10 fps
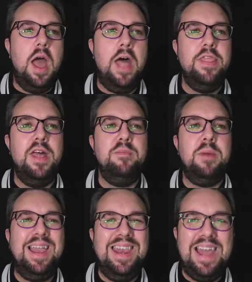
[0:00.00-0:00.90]
And then
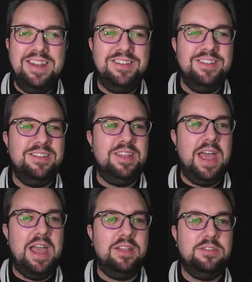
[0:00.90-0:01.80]
my Atlantis
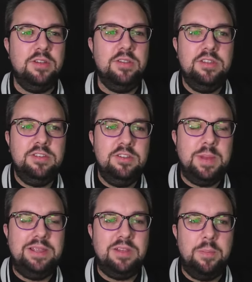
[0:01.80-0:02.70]
deck. So this is
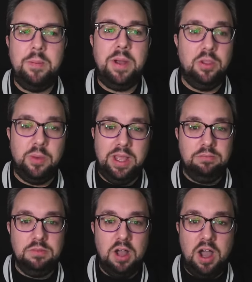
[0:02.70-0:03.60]
basically, by the way,
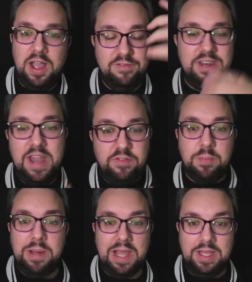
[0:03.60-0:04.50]
I have never
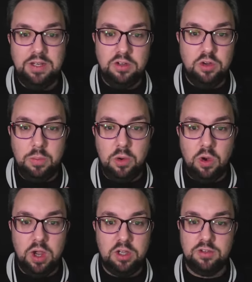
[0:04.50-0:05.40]
played
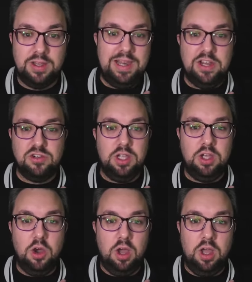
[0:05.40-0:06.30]
Namora because I literally
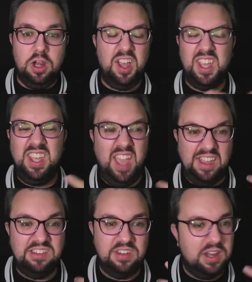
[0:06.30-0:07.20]
got her like
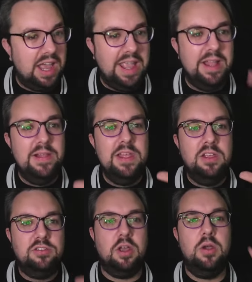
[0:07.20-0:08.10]
yesterday.
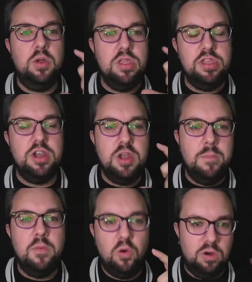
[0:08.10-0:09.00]
So the
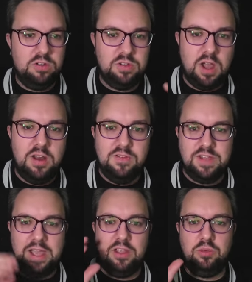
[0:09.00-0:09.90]
Namora style of
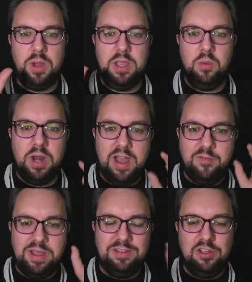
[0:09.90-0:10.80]
deck is where you want to
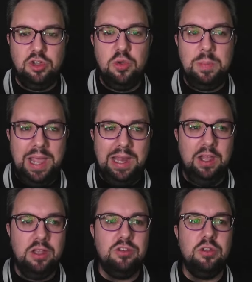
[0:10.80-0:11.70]
have basically 2
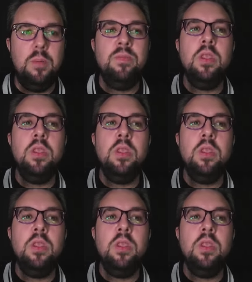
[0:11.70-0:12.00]
pillars,